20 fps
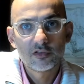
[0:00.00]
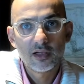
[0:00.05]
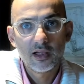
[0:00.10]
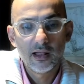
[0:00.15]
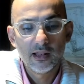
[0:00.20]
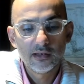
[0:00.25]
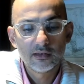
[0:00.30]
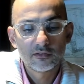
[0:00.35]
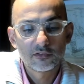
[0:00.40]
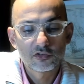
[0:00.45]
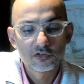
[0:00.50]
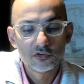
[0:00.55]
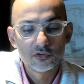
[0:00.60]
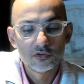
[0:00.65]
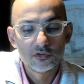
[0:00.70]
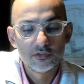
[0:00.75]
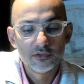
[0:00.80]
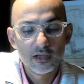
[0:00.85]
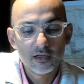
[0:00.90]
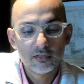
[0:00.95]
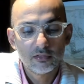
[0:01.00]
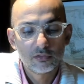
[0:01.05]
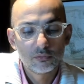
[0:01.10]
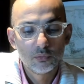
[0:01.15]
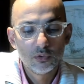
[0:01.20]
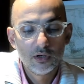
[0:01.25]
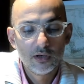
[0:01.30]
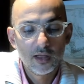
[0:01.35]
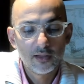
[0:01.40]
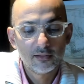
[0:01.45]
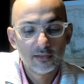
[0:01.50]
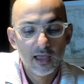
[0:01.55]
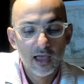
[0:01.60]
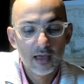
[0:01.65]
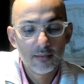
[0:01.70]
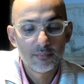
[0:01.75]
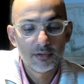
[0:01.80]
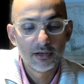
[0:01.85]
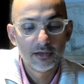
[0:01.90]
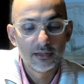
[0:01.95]
so death will not
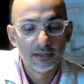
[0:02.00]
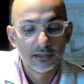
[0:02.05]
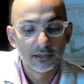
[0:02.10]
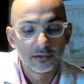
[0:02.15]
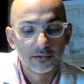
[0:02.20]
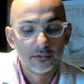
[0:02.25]
happen here.